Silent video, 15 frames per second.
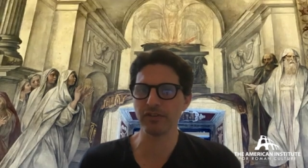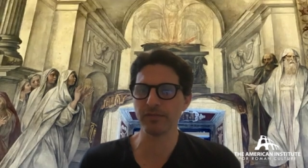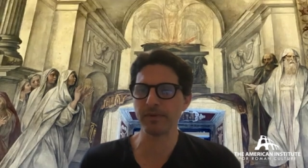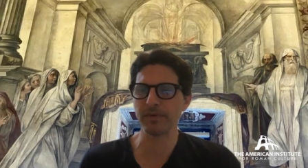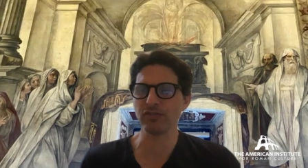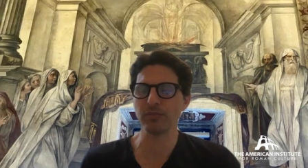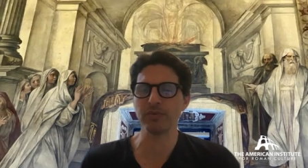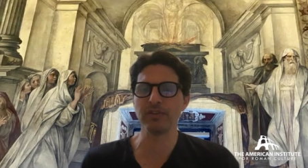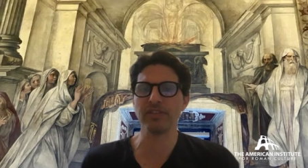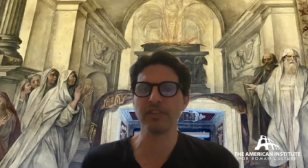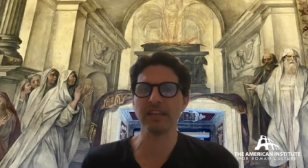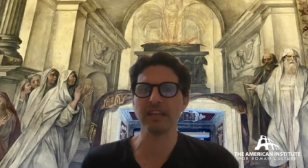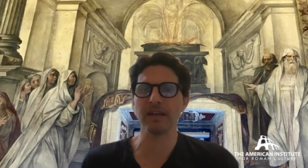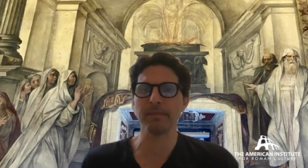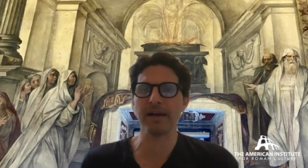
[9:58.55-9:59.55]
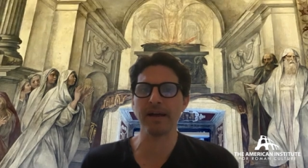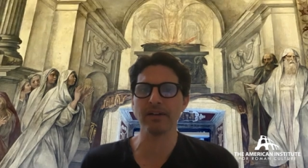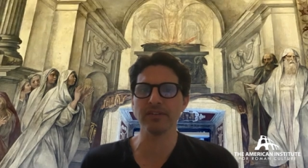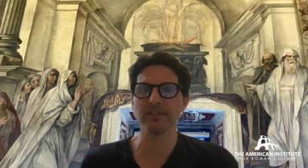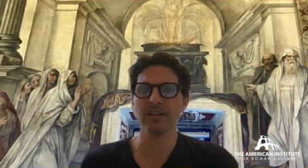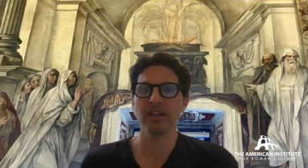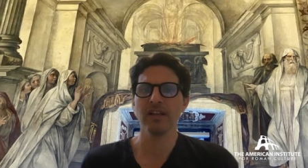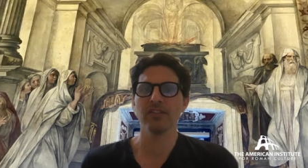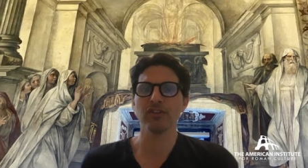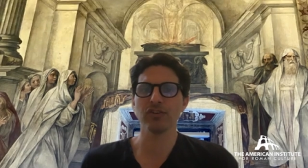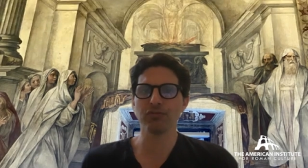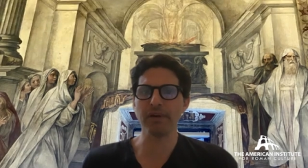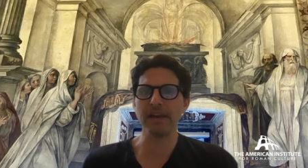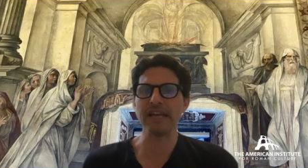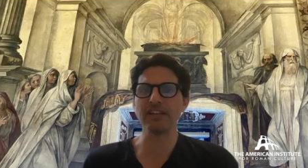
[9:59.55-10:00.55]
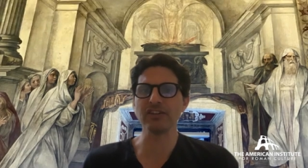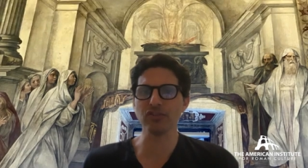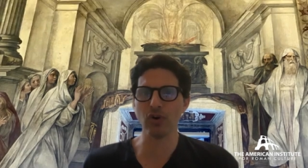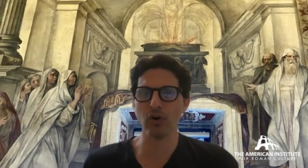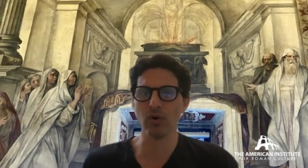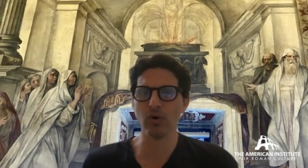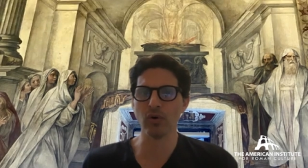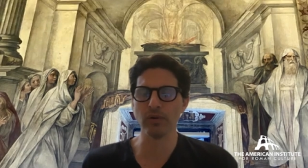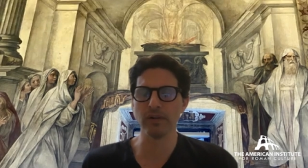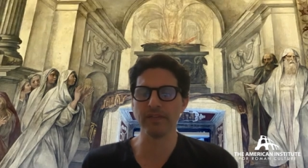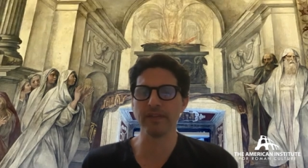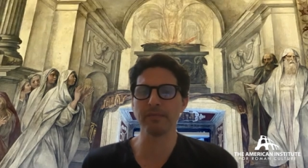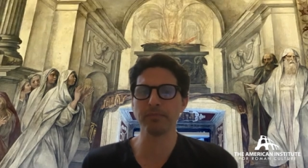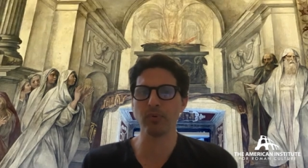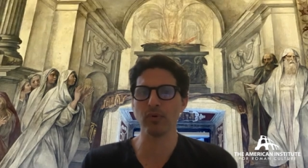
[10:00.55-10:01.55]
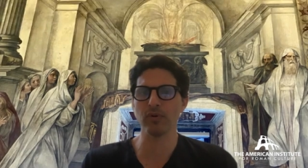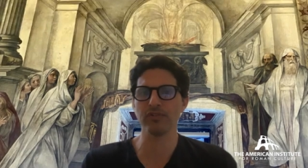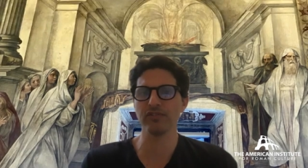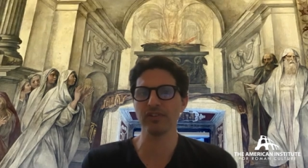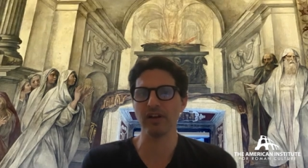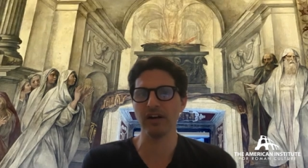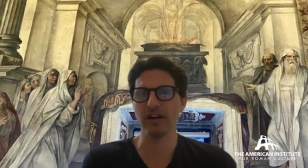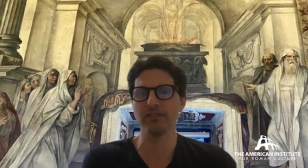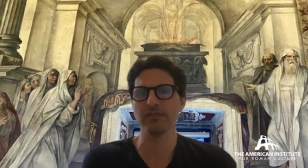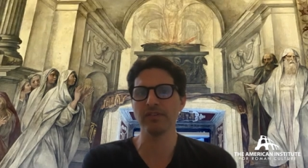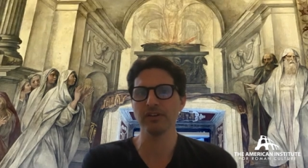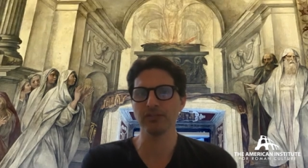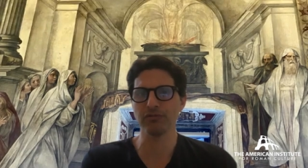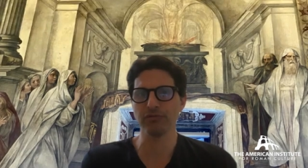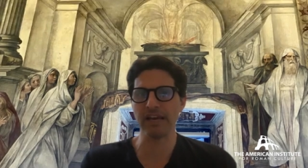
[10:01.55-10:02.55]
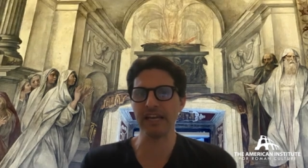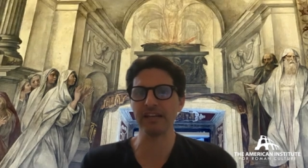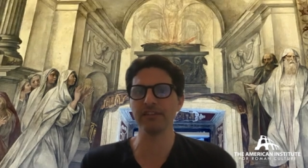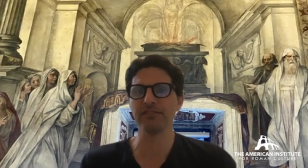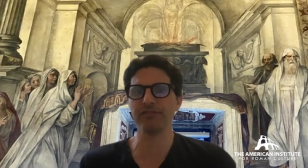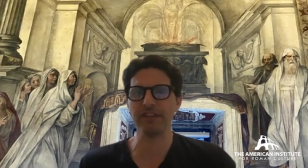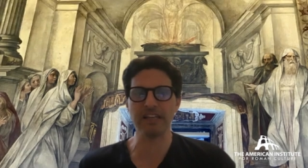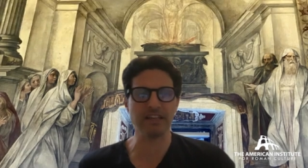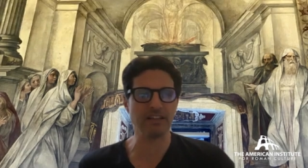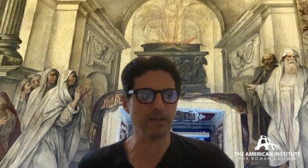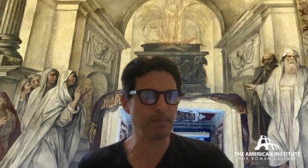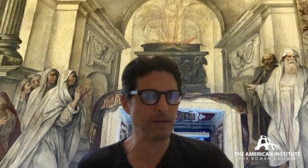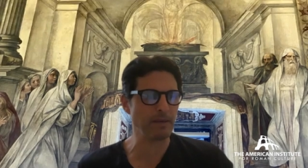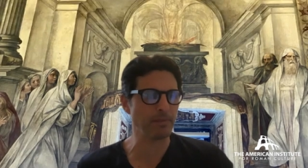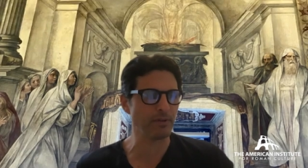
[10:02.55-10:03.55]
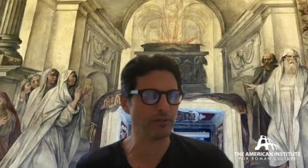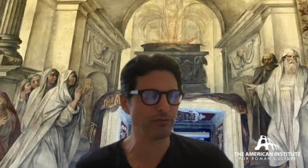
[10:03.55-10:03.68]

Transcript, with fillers: especially when you think about the grain dole and the importance of grain feeding the people of